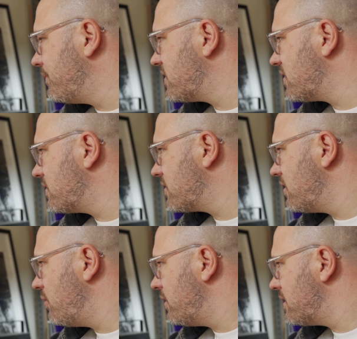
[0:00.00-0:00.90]
So it's going
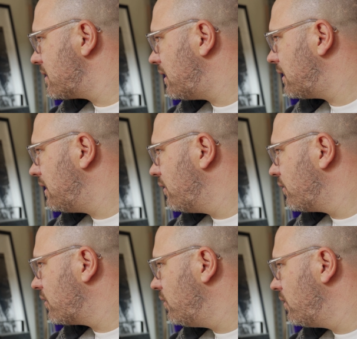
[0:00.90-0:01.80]
to be slightly on
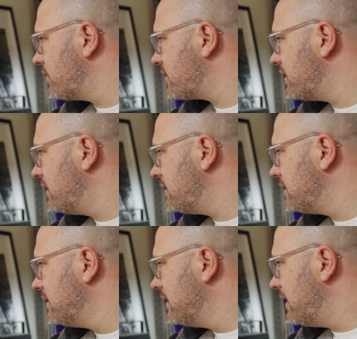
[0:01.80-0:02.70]
the cooler side,
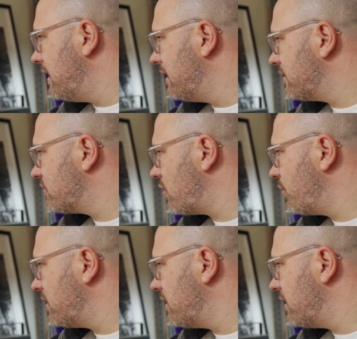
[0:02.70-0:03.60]
and it's
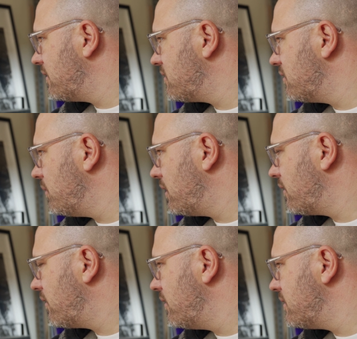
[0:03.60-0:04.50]
dropping down to about
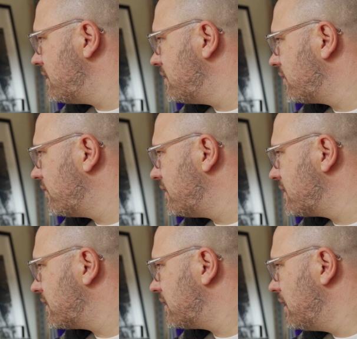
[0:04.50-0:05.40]
13
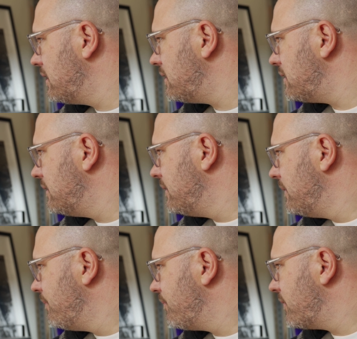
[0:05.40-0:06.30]
degrees at night,
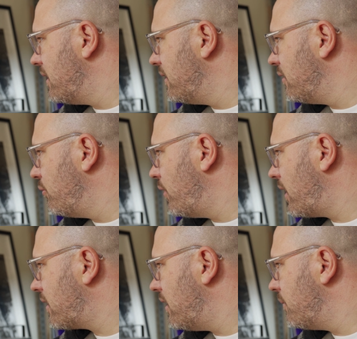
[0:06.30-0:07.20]
and then
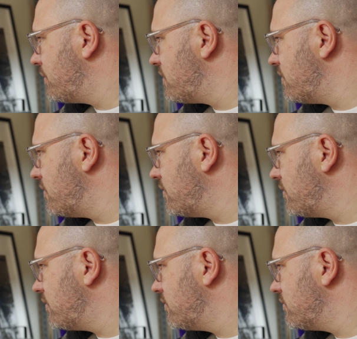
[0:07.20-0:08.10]
back up
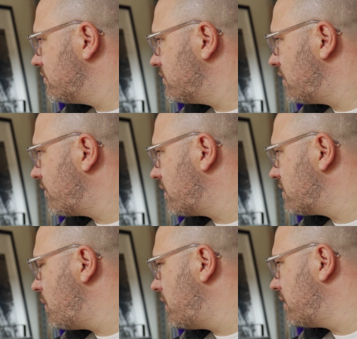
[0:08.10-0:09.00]
to around
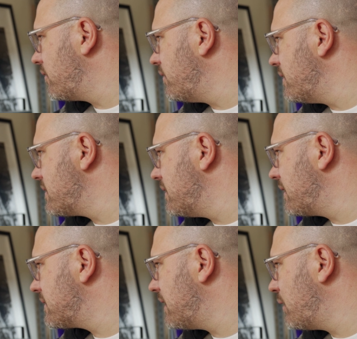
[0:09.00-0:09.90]
20 degrees the
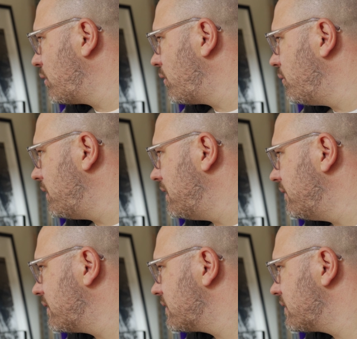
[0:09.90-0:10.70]
next day when we'll be leaving.